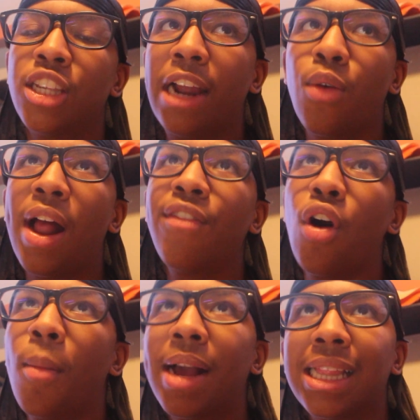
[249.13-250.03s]
I don't have
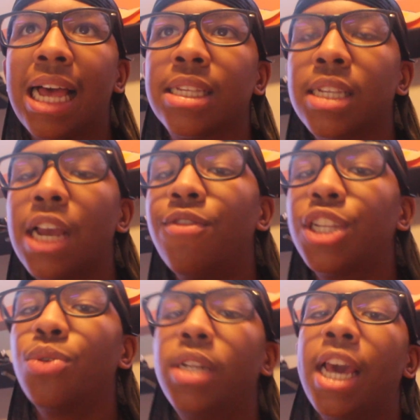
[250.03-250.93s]
all my classes every
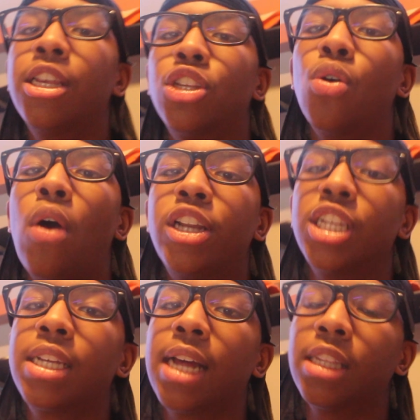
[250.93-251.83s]
single day, so I
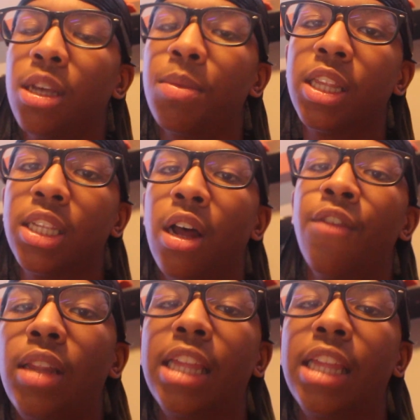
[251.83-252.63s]
just got some of the stuff.